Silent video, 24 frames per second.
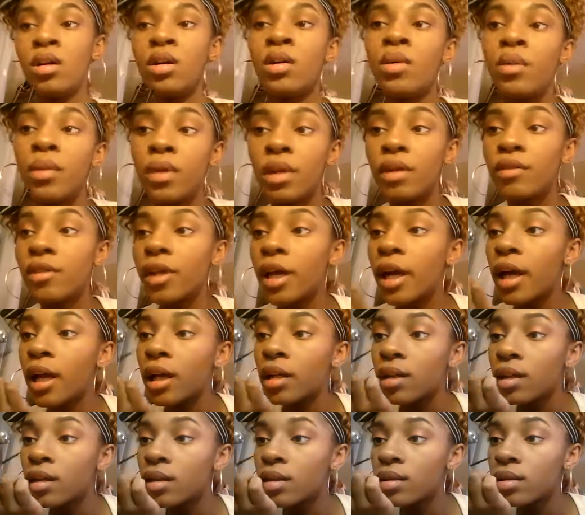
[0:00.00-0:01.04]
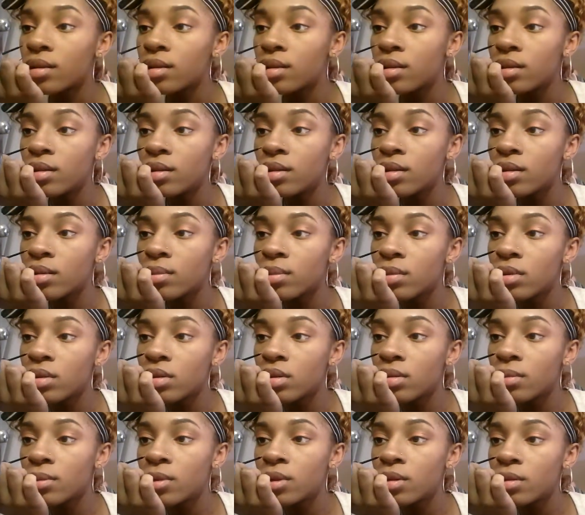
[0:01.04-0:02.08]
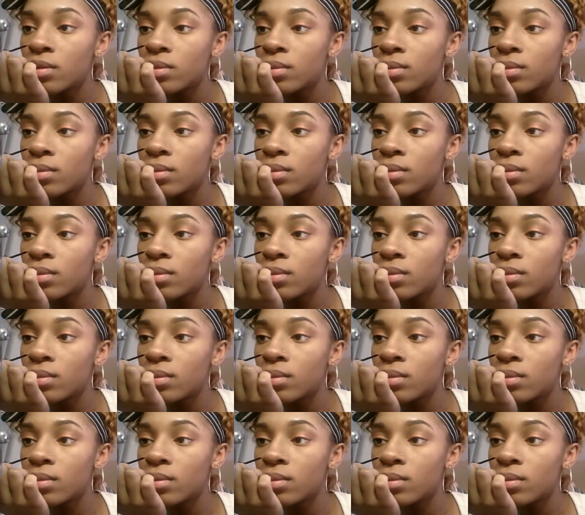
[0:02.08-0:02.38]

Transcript: whatever acne I see, I'm gonna get them all.